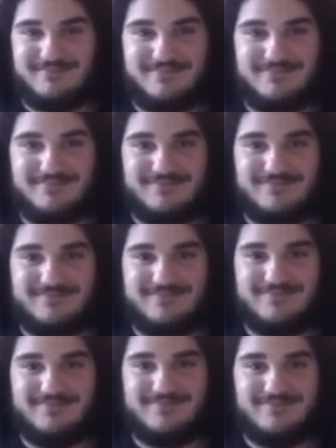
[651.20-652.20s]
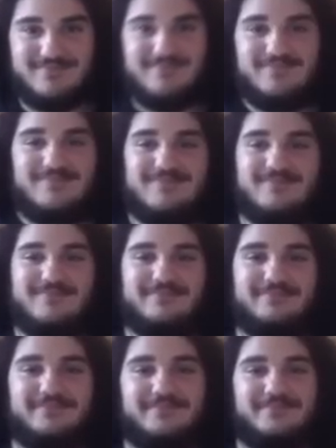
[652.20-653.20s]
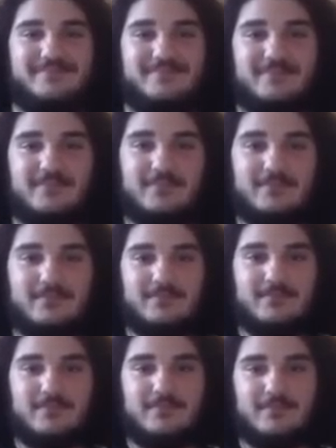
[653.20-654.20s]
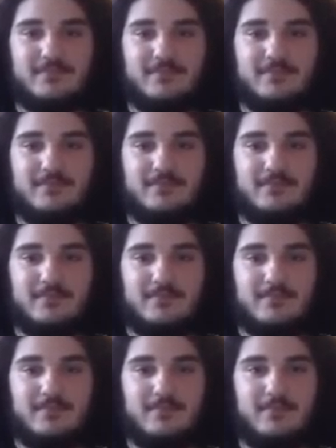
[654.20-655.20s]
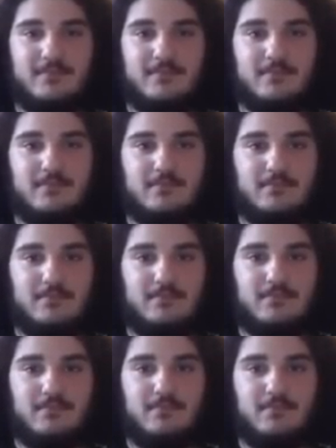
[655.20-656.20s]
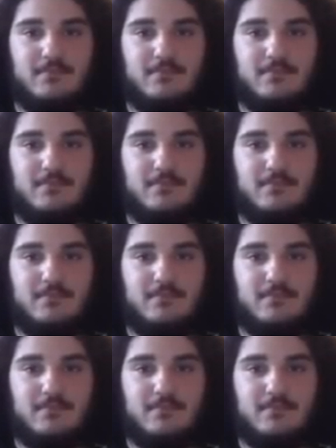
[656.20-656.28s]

(silent)